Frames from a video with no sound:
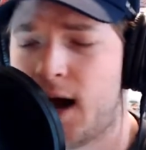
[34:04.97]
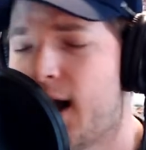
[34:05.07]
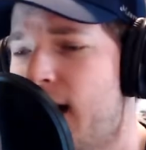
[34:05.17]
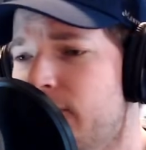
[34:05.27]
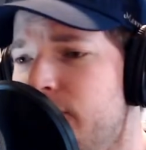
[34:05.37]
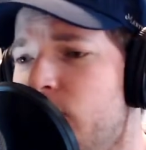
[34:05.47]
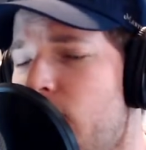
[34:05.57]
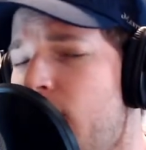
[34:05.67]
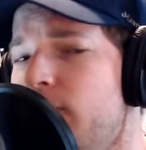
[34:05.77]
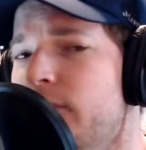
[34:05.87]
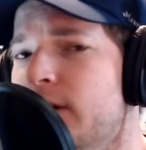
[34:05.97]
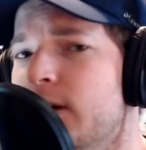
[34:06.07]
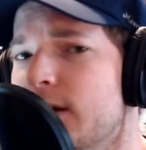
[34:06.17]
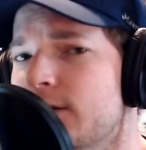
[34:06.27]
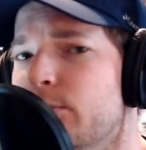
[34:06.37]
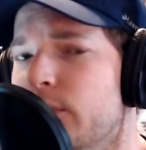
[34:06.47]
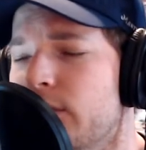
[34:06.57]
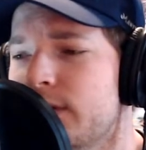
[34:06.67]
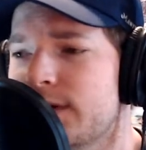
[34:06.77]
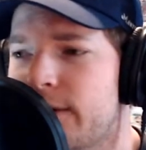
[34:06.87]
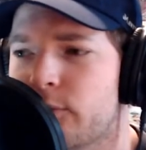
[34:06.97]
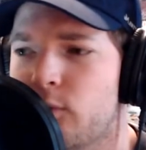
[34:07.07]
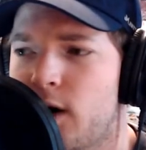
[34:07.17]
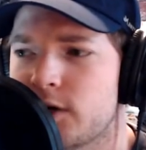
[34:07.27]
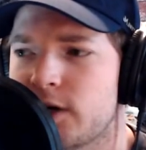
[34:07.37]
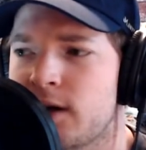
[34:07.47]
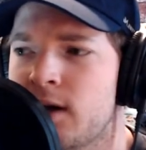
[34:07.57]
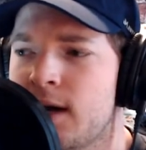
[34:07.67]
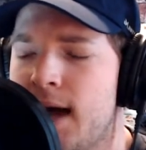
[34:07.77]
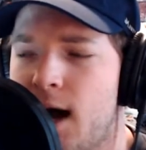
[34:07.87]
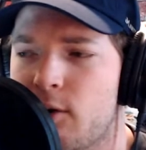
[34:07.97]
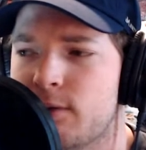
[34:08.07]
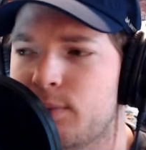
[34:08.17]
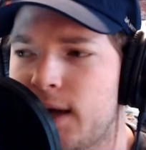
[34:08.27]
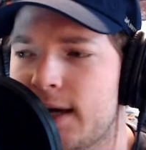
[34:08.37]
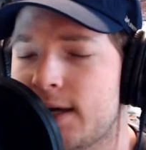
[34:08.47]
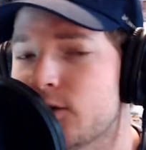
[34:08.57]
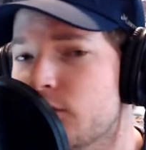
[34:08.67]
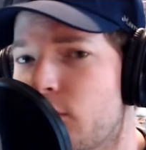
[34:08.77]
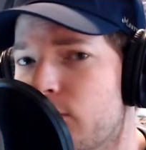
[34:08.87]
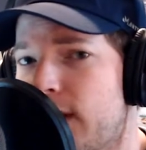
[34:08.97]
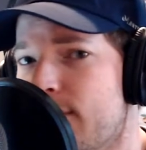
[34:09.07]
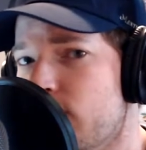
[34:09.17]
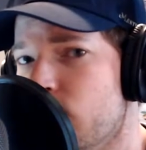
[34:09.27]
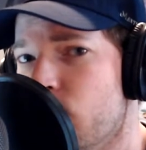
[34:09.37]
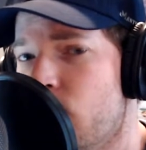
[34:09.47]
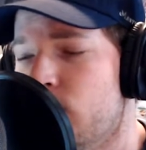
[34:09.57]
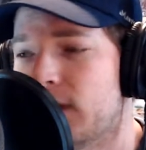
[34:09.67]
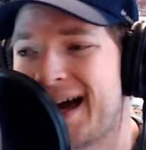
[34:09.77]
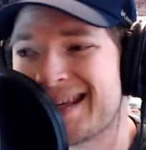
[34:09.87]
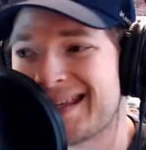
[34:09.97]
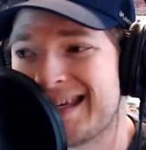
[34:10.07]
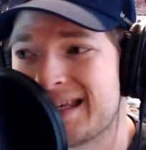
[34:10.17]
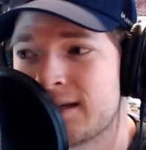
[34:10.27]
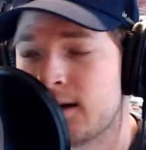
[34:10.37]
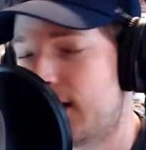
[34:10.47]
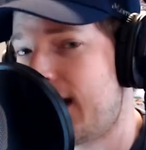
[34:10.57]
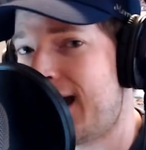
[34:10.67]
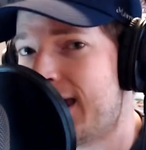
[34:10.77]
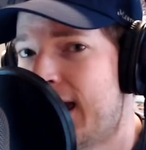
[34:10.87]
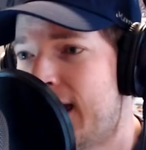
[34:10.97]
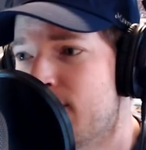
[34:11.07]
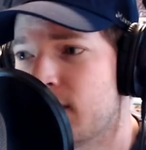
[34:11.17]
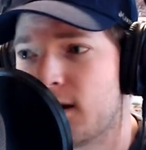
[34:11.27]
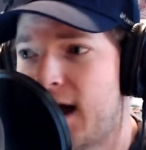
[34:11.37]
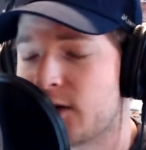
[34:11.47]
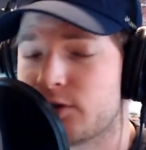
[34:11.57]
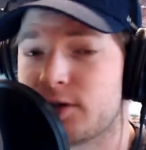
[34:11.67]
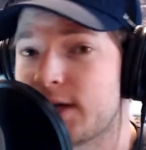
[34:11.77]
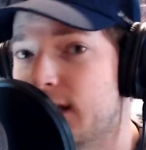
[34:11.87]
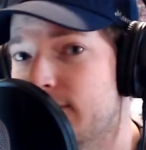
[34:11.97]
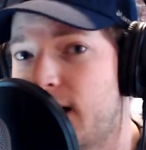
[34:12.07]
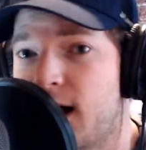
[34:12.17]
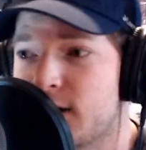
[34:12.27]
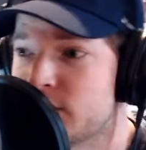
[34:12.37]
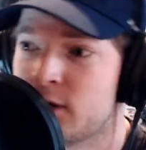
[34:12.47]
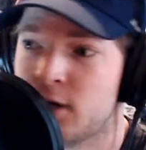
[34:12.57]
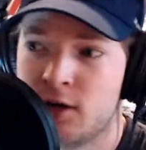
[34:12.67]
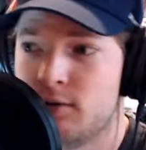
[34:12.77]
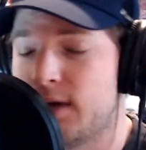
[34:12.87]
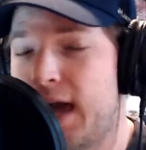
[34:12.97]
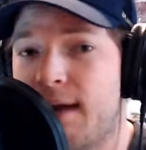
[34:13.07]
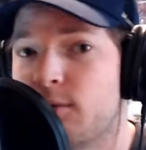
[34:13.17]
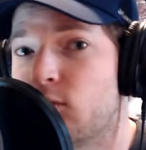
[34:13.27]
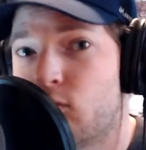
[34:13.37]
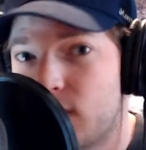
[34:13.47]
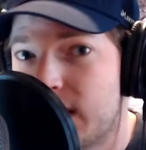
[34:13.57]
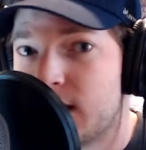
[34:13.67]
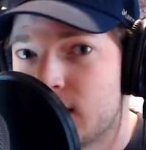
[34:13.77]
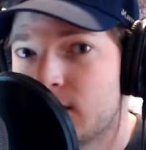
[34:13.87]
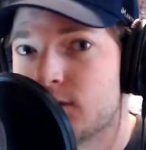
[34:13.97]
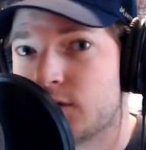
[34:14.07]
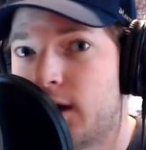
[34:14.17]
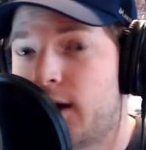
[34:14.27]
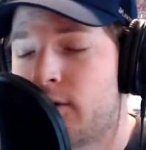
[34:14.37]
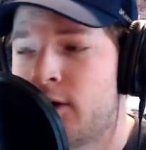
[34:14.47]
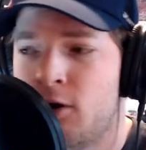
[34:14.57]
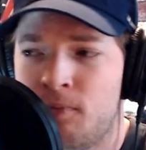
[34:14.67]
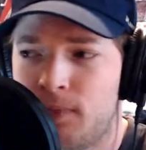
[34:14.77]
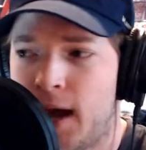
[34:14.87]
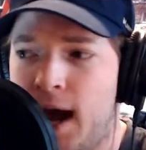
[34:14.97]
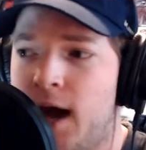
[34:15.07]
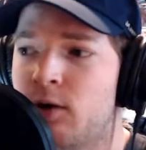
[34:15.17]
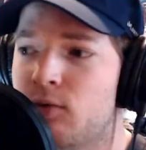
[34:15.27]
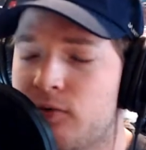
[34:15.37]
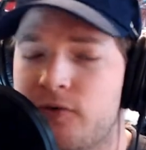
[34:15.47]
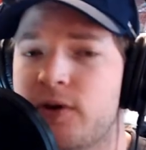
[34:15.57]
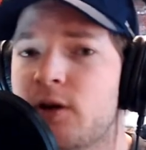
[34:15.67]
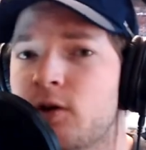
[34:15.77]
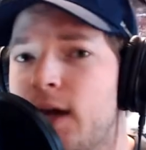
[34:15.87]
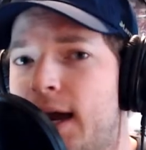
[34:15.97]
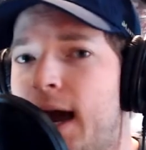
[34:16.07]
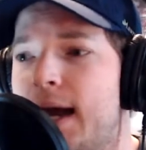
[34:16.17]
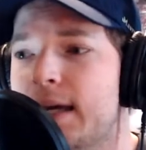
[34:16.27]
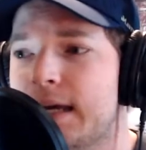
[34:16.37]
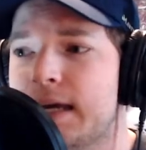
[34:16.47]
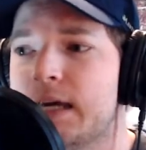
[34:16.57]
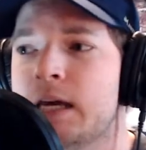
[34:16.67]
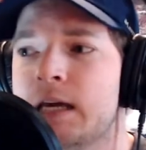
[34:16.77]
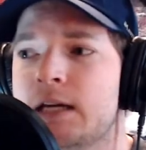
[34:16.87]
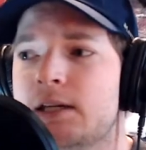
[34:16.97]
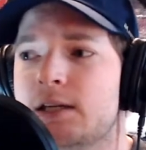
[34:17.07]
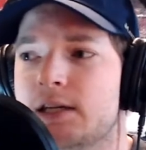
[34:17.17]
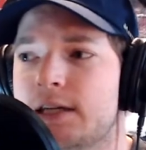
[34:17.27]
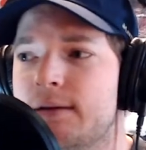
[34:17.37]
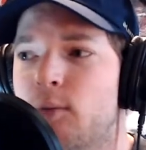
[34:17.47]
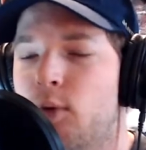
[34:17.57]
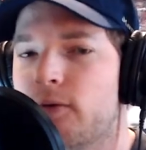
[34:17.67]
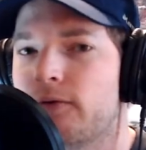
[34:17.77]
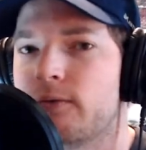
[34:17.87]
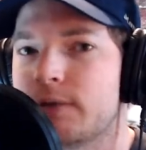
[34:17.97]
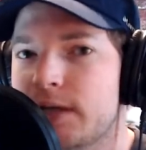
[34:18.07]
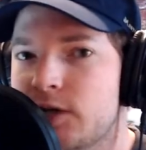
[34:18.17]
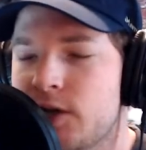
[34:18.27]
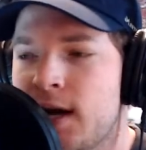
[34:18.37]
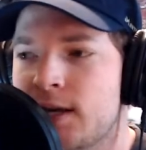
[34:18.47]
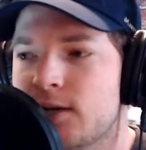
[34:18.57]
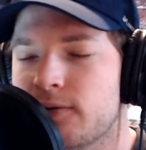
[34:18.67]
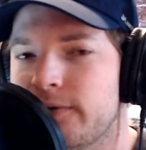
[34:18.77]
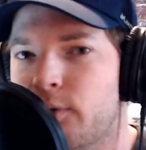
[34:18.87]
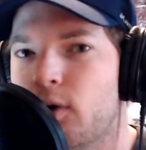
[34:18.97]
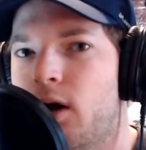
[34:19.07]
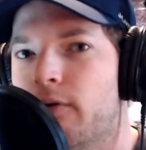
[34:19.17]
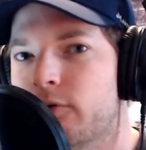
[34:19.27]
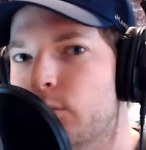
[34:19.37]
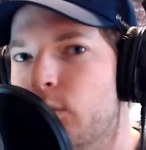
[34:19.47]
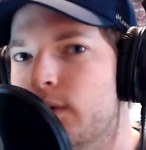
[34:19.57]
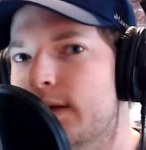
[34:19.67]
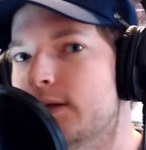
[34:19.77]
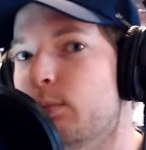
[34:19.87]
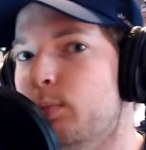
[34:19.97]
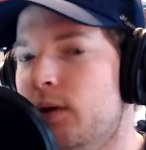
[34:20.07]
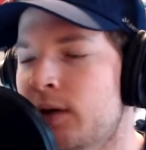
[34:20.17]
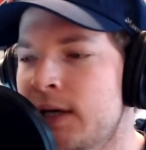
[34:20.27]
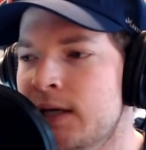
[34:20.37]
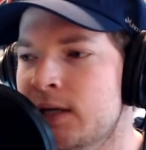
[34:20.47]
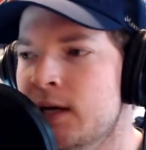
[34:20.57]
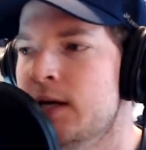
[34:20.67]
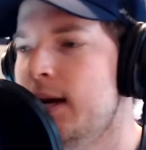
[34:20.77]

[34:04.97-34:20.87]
I feel confident in his abilities after watching how he played against Notre Dame on the road last season in a night game in a nationally televised game of the week scenario. I don't feel like I need to see more from DJ to feel comfortable with his abilities.